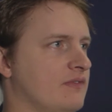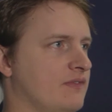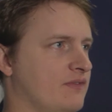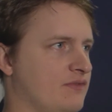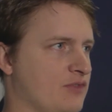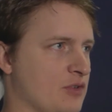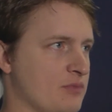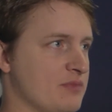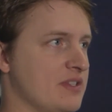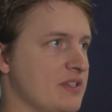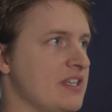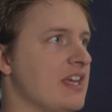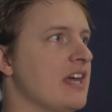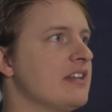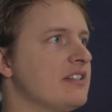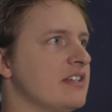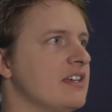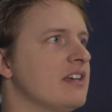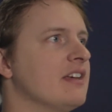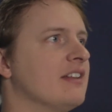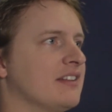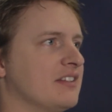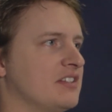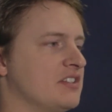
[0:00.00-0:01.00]
from the
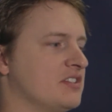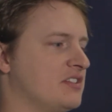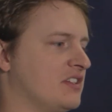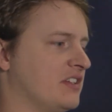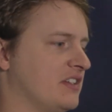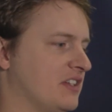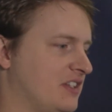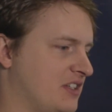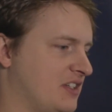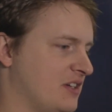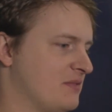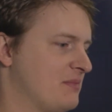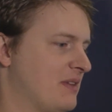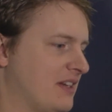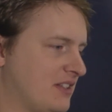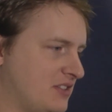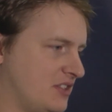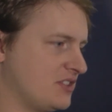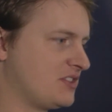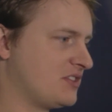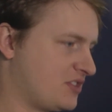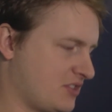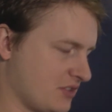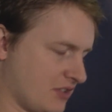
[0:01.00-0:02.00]
edit and just kind of come back and
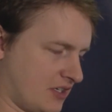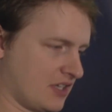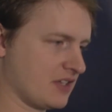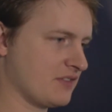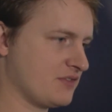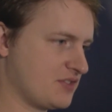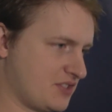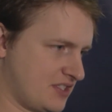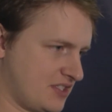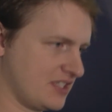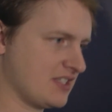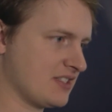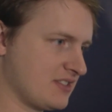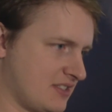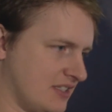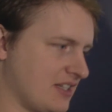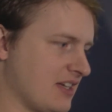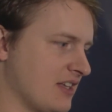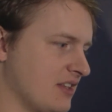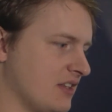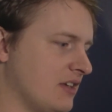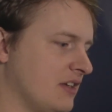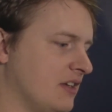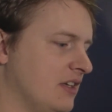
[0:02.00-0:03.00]
just sort of kind of see it
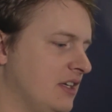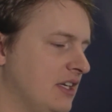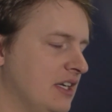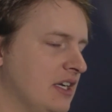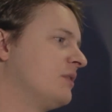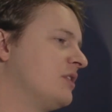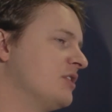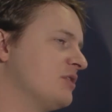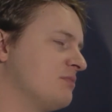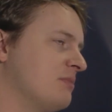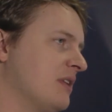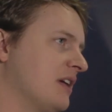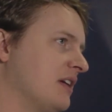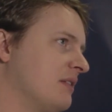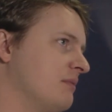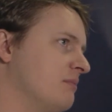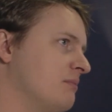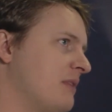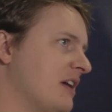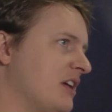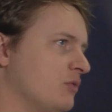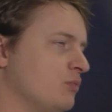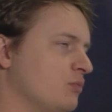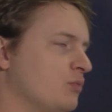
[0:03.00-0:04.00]
together. Because
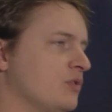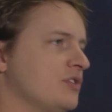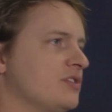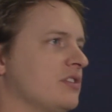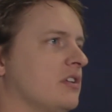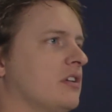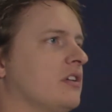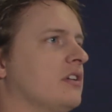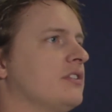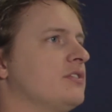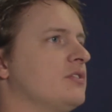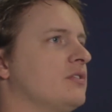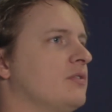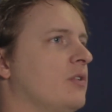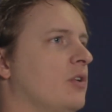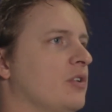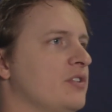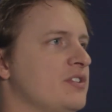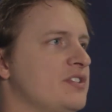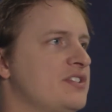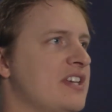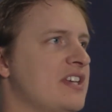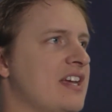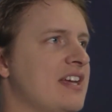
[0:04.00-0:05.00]
Megan was our sort of
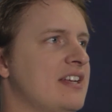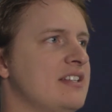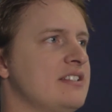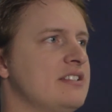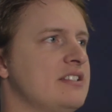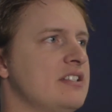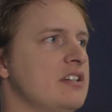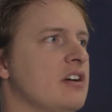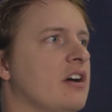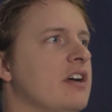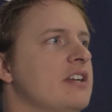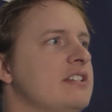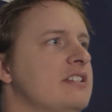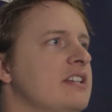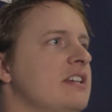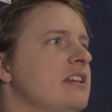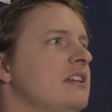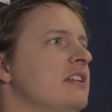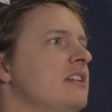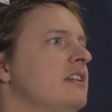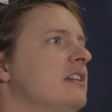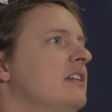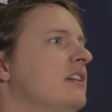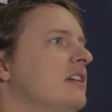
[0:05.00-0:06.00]
on-set
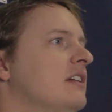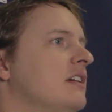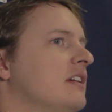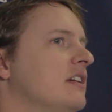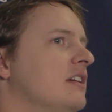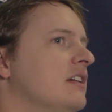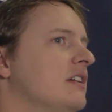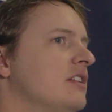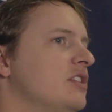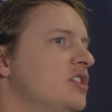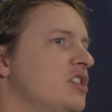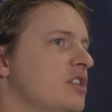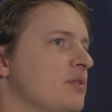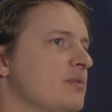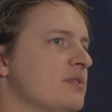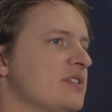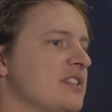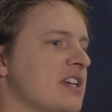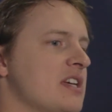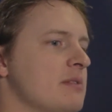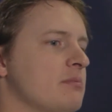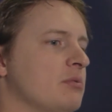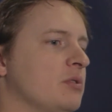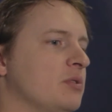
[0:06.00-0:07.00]
DIT. She
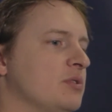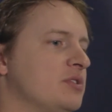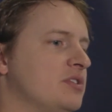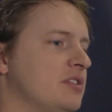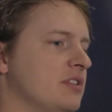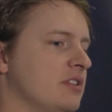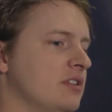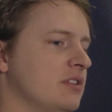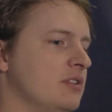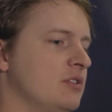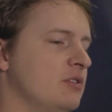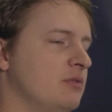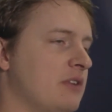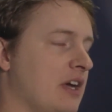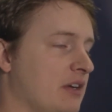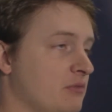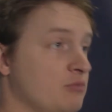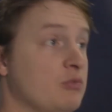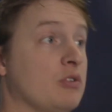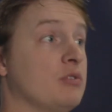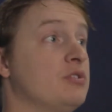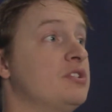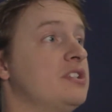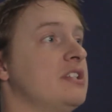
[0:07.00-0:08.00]
was able to,
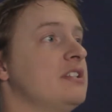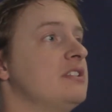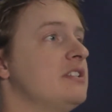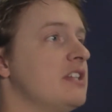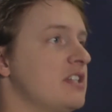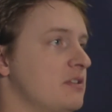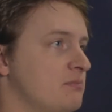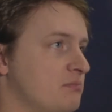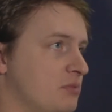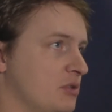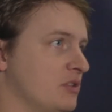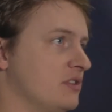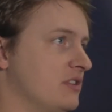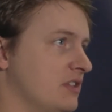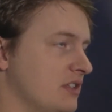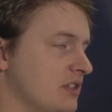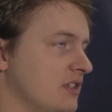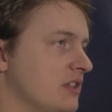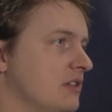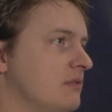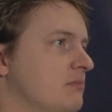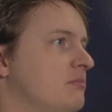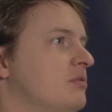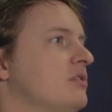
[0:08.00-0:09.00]
she did put
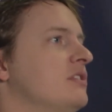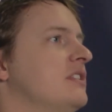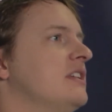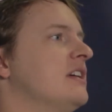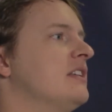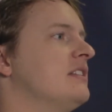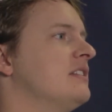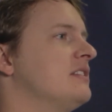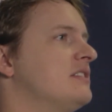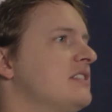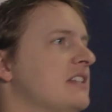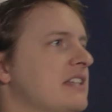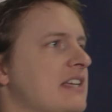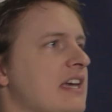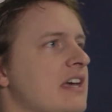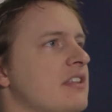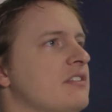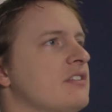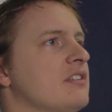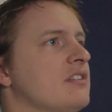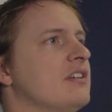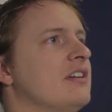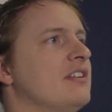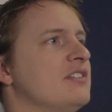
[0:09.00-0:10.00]
the edit
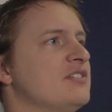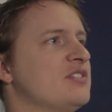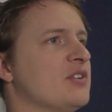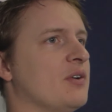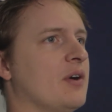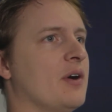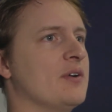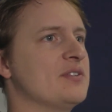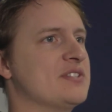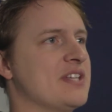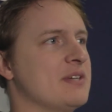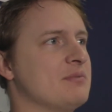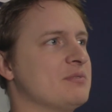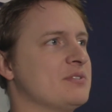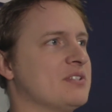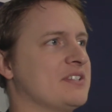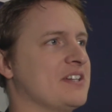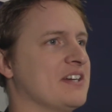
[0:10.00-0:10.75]
together, and so I was able to